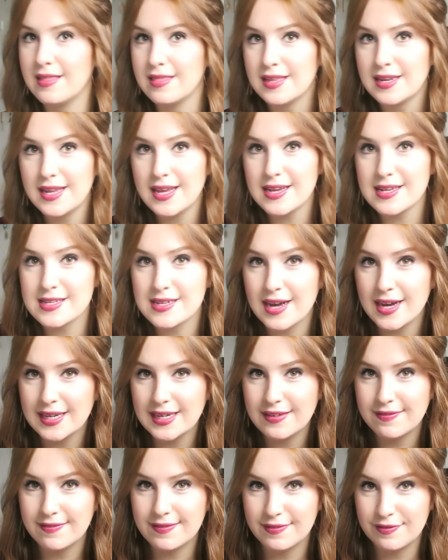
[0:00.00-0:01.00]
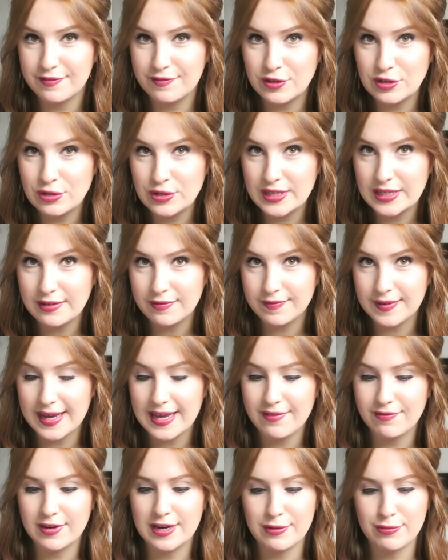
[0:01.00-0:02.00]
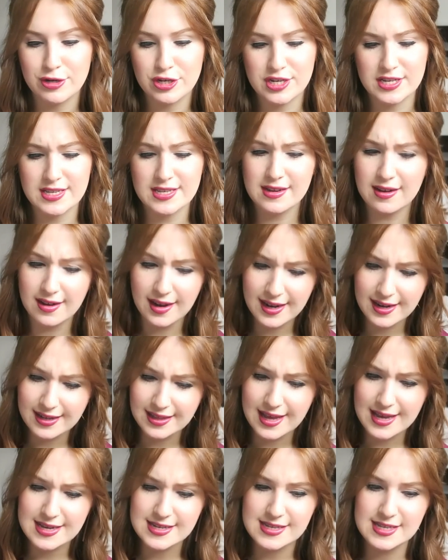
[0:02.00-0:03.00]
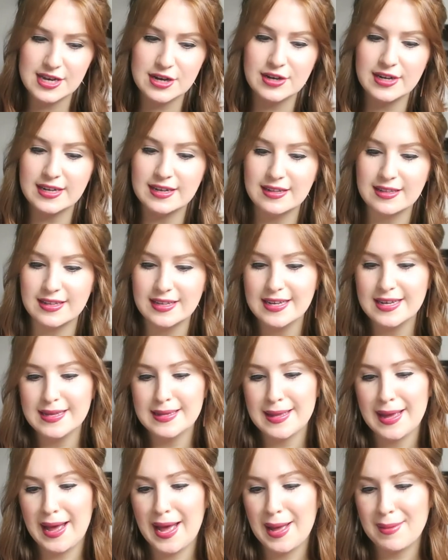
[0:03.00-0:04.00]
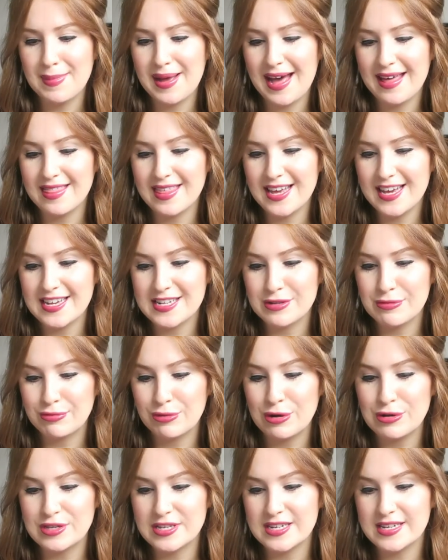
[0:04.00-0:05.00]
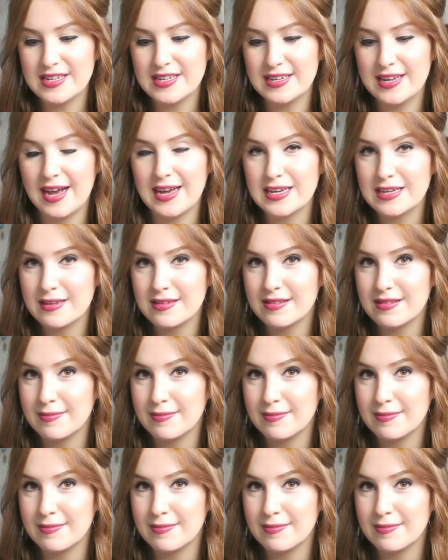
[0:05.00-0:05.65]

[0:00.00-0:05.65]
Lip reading: The next kind of foodie favorite, which is kind of like cereal, are these roasted nut